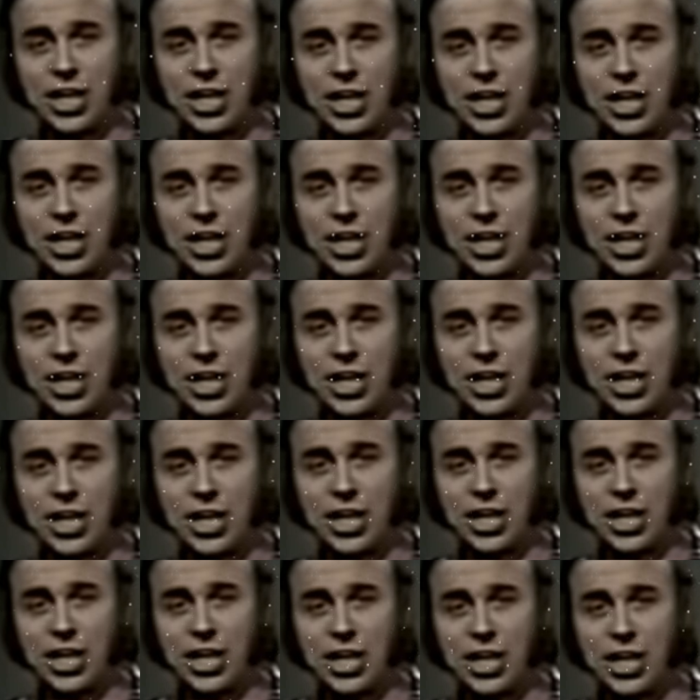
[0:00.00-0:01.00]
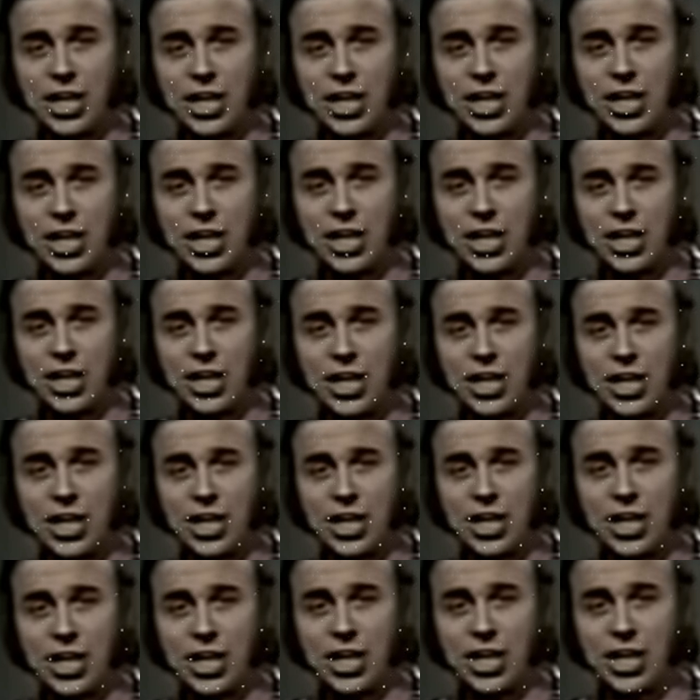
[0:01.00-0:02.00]

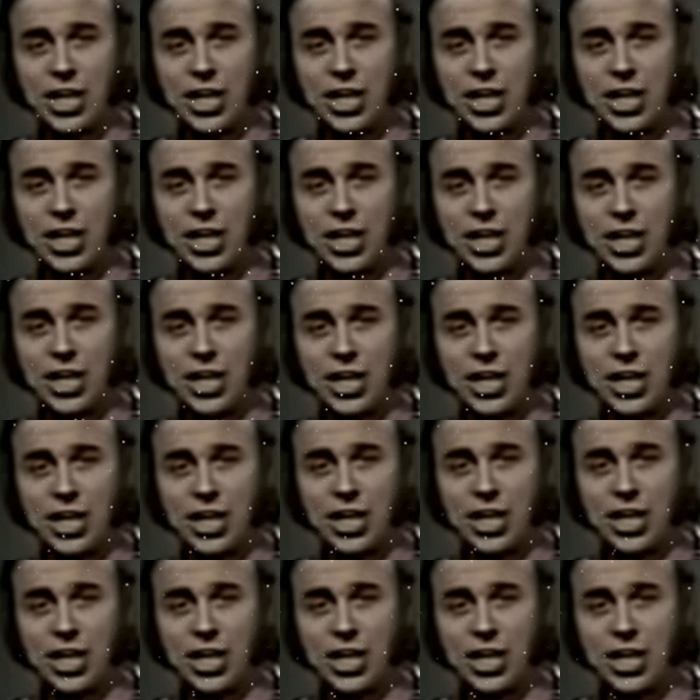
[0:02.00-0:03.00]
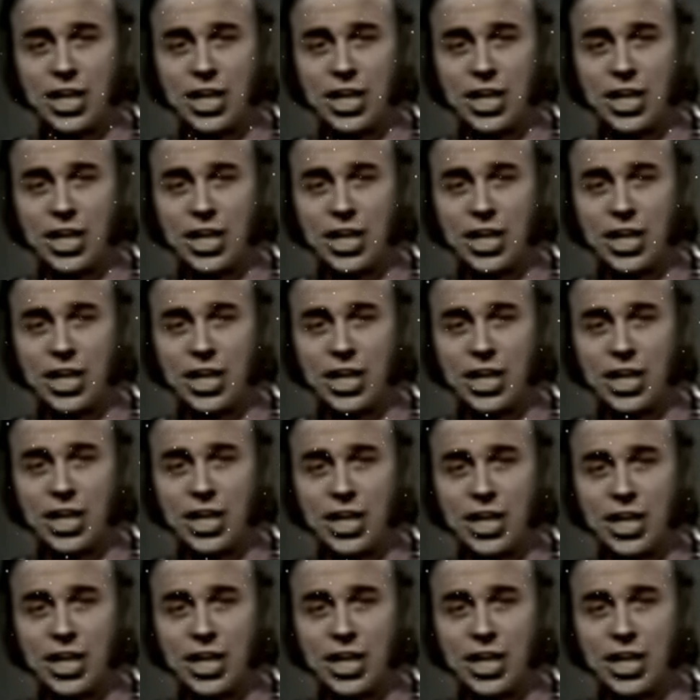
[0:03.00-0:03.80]
No words are spoken by the person on screen.